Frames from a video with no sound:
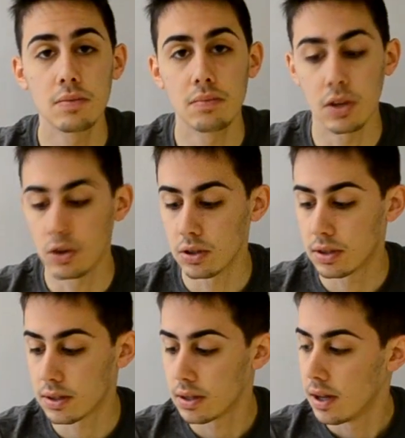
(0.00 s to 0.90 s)

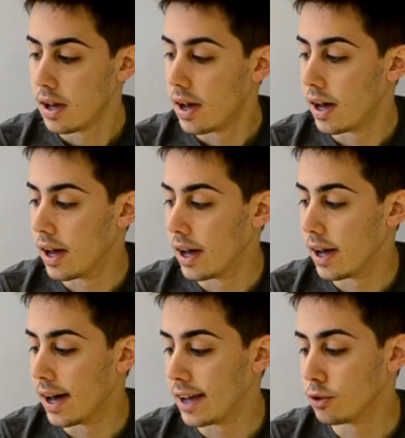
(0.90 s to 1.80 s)
because
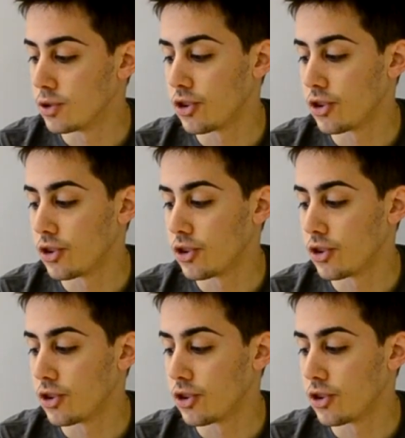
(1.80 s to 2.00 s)
I use